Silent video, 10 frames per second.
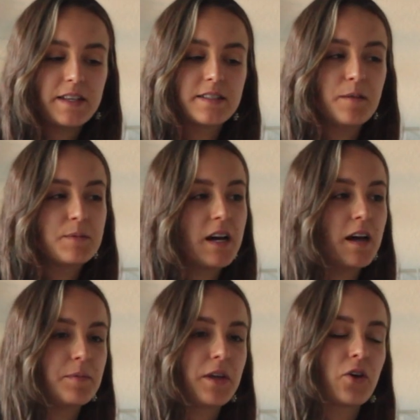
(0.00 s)
same
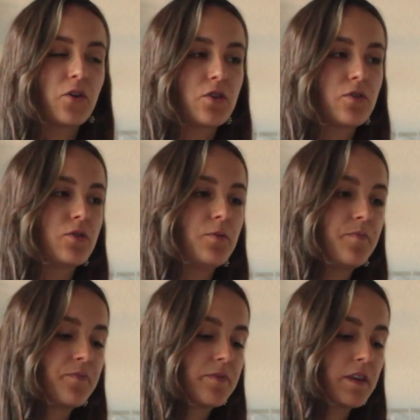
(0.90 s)
time they go through
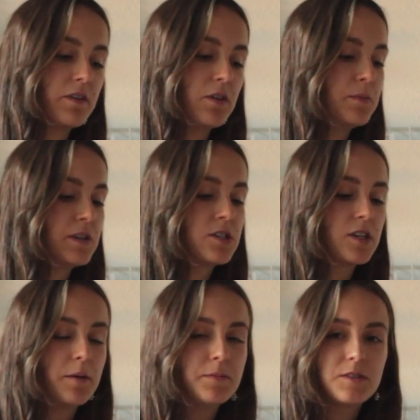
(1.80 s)
development
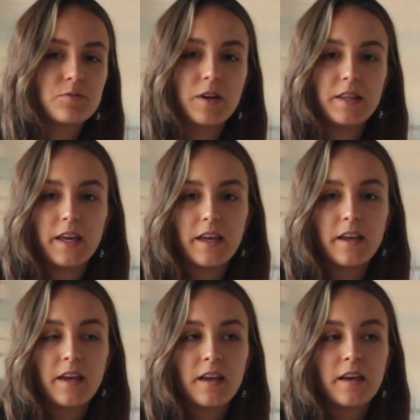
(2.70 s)
jumps where they
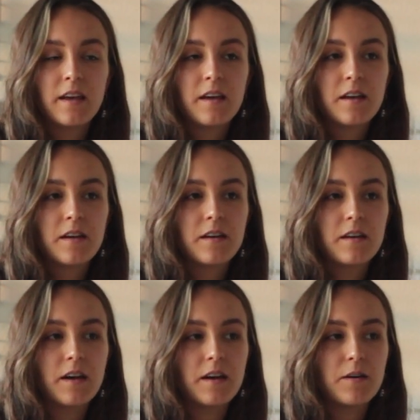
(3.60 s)

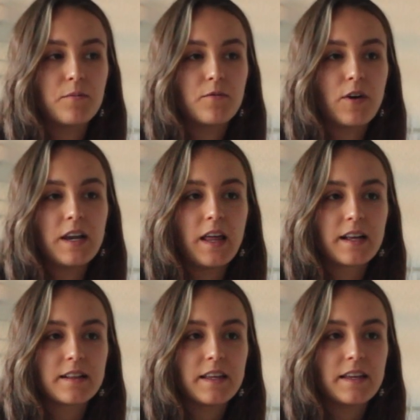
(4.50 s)
very
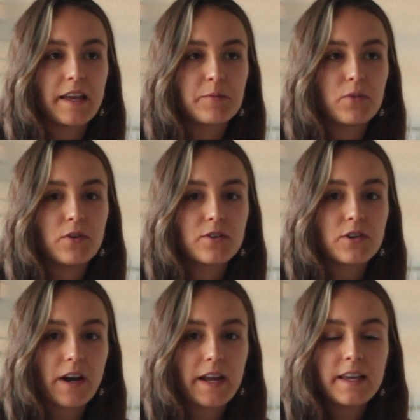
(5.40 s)
likely get more
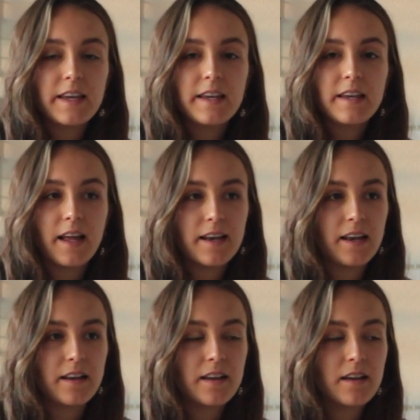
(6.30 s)
cranky, and
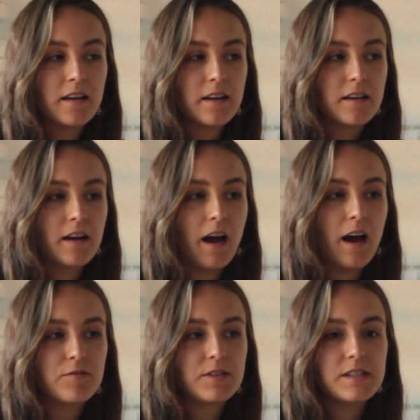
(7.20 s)
then
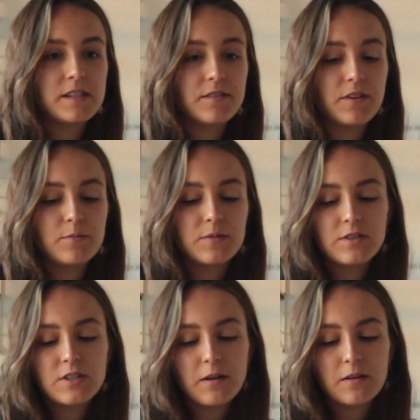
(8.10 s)
after the development
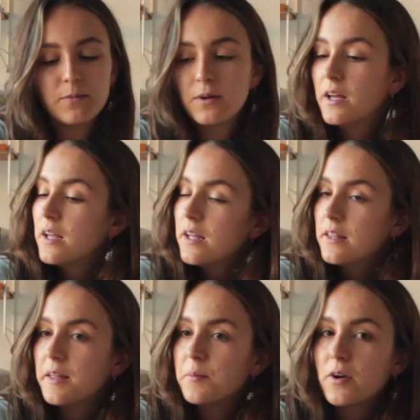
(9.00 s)
jump
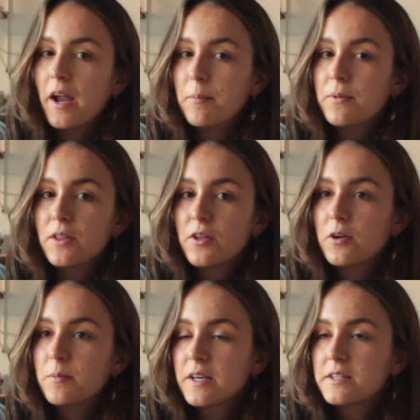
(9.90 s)
they're more happier
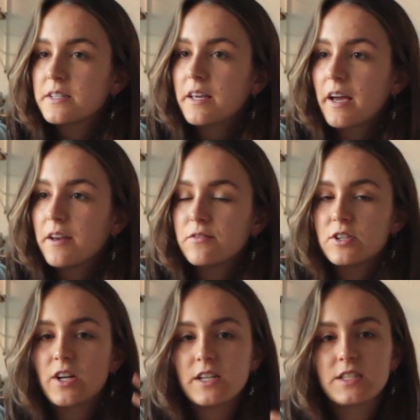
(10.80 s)
though, because they kind of
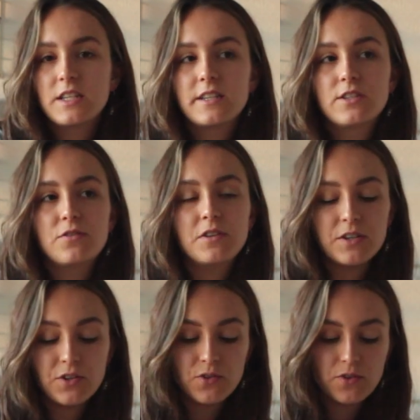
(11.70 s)
adjusted to the
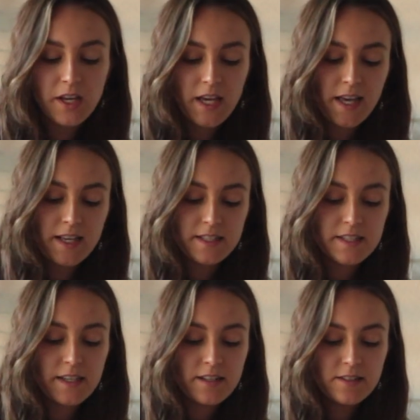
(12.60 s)
new
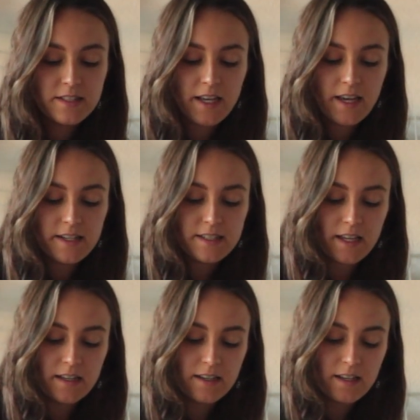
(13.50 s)
skill set
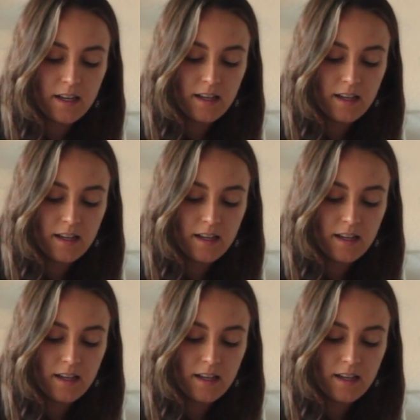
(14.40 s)
and